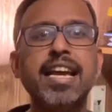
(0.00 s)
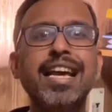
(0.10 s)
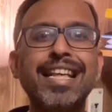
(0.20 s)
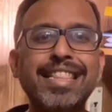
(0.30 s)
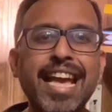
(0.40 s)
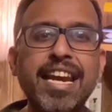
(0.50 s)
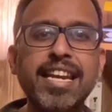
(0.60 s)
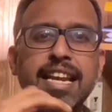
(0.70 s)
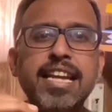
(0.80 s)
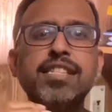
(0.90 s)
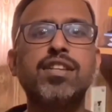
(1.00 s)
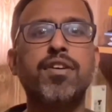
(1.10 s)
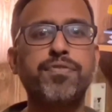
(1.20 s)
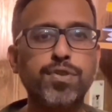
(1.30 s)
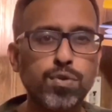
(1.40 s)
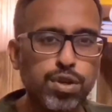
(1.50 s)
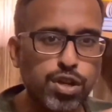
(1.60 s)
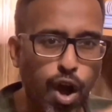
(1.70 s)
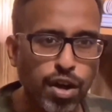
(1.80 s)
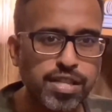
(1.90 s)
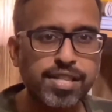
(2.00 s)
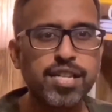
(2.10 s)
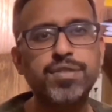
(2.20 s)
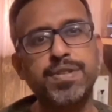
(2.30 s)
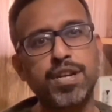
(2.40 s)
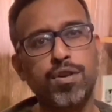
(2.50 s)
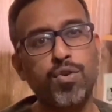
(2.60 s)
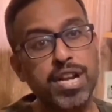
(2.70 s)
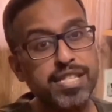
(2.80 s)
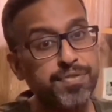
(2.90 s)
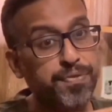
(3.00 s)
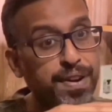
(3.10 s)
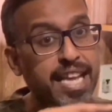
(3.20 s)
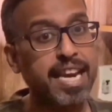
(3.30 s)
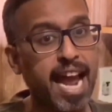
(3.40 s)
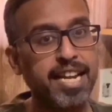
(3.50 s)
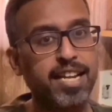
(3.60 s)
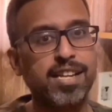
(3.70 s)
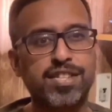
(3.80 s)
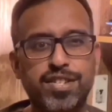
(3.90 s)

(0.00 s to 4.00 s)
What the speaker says: they release a few toxins which are known as free radicals.